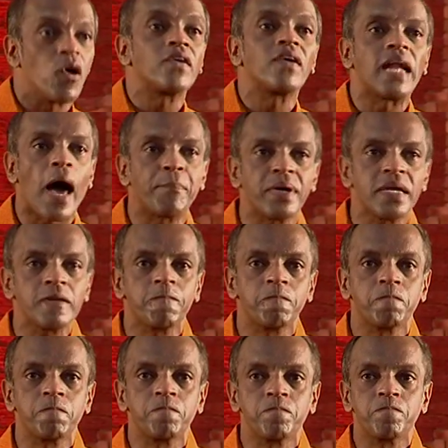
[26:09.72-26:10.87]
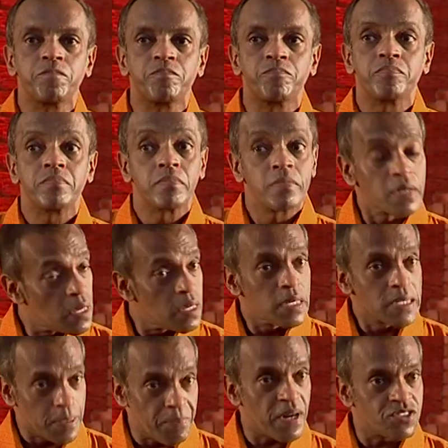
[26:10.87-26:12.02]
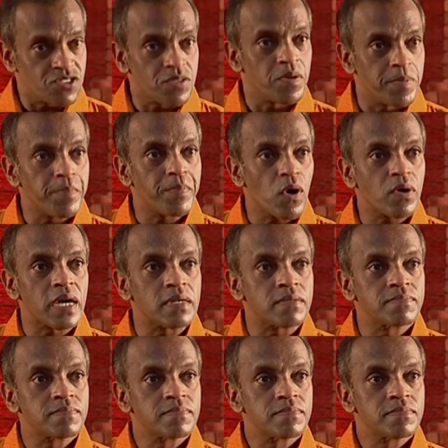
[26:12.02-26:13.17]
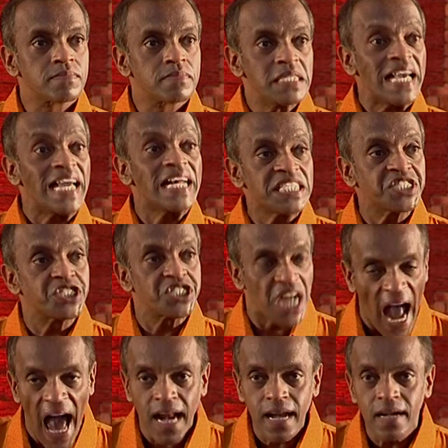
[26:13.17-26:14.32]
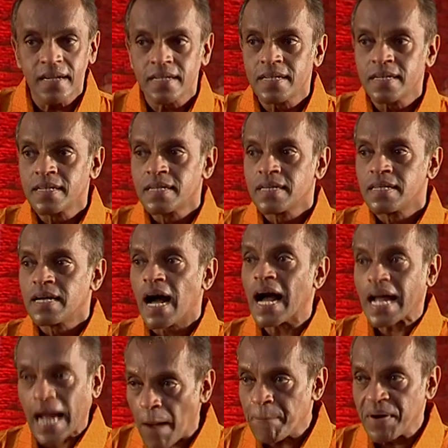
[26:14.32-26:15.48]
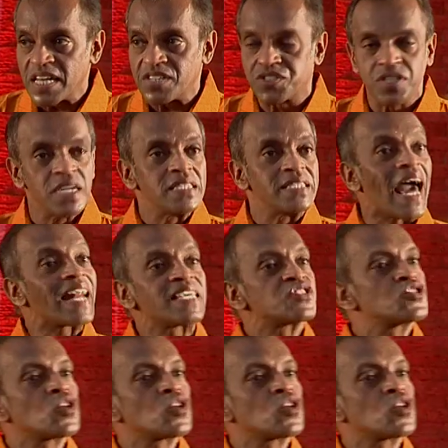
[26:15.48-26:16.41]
what will happen? Depression will be broken. It shall accomplish. There is